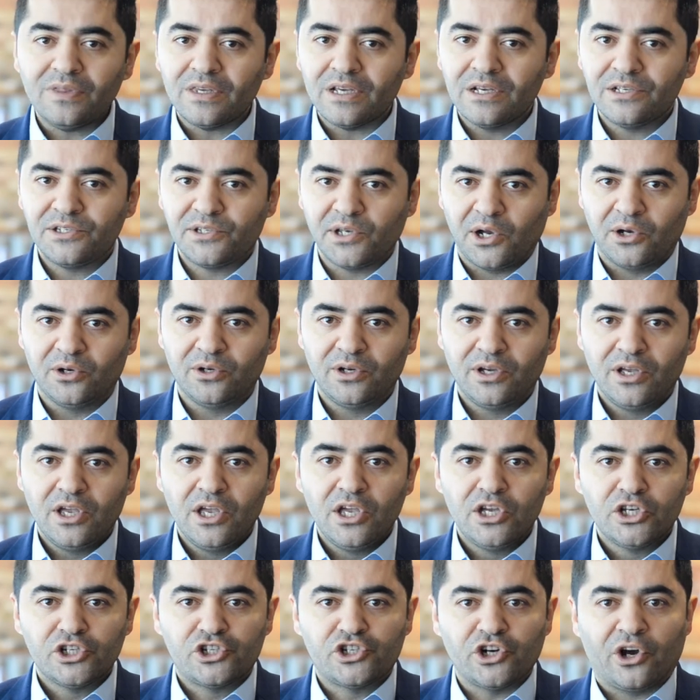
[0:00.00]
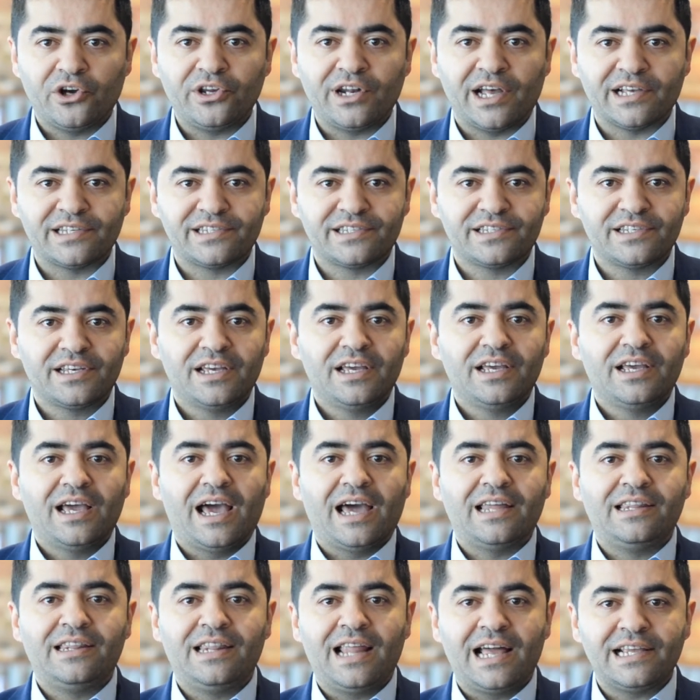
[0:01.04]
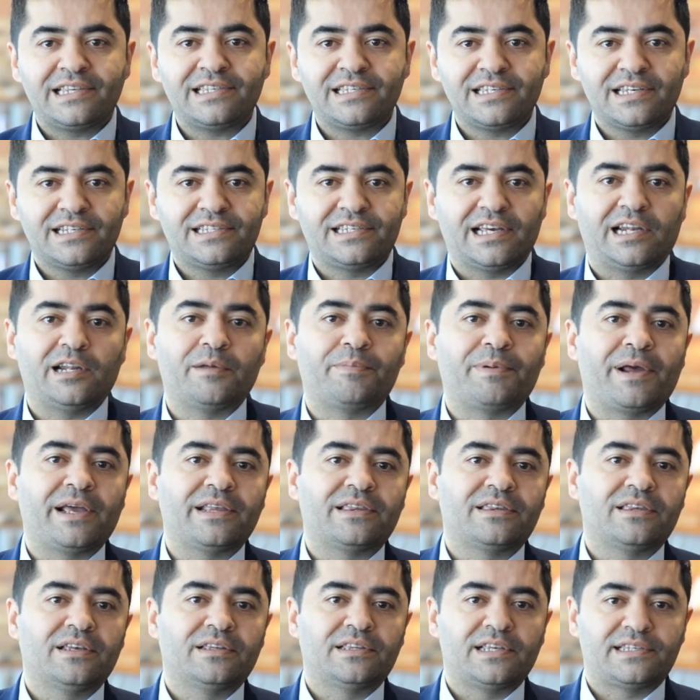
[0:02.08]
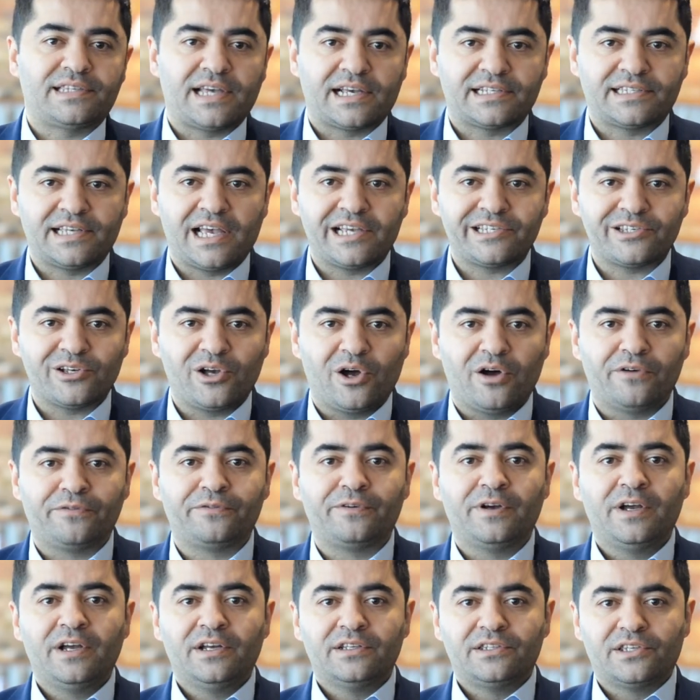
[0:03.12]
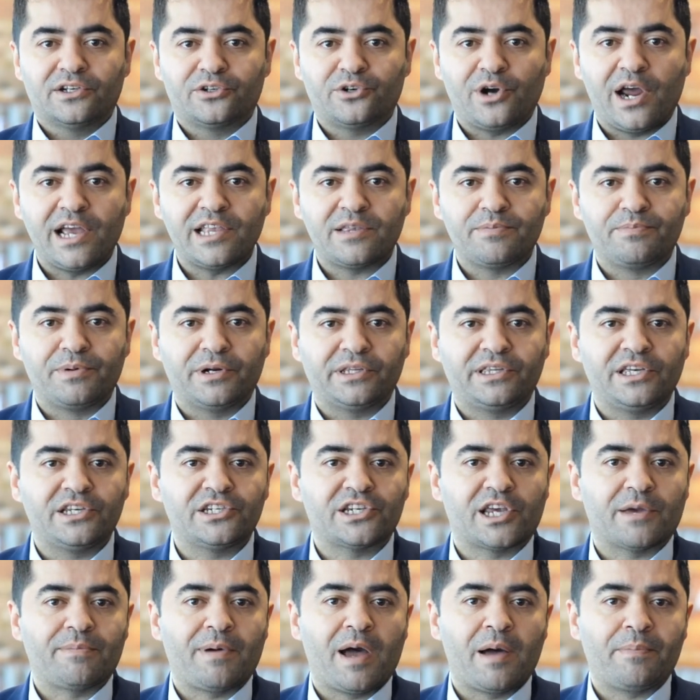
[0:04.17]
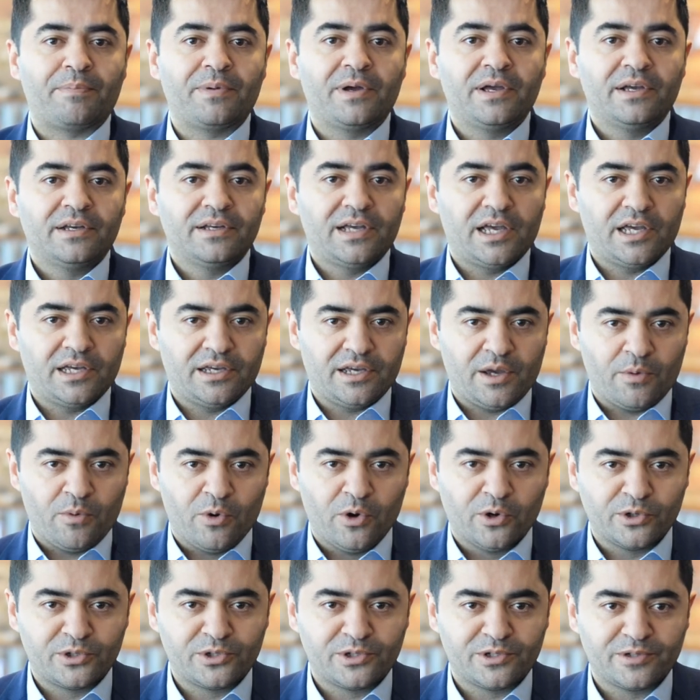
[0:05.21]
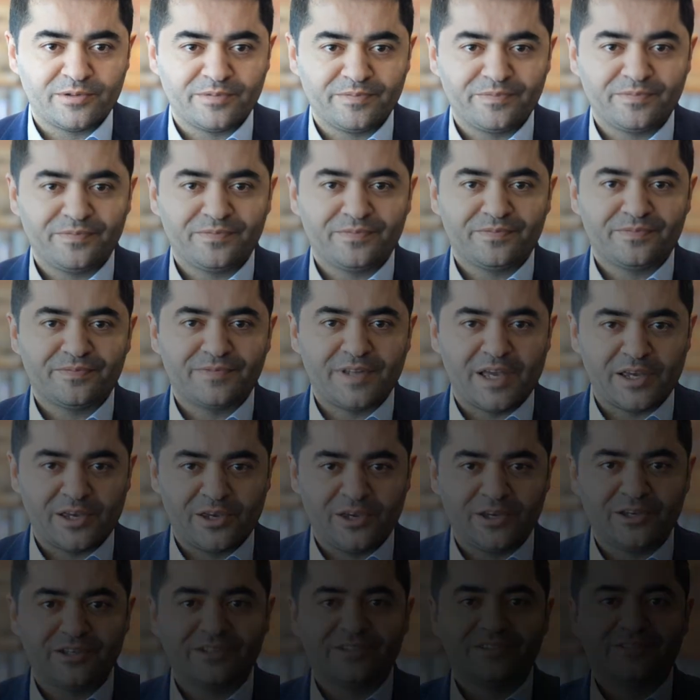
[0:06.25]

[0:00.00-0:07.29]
So, join us, and let's celebrate the success of the Great British Kebab Awards. Thank you.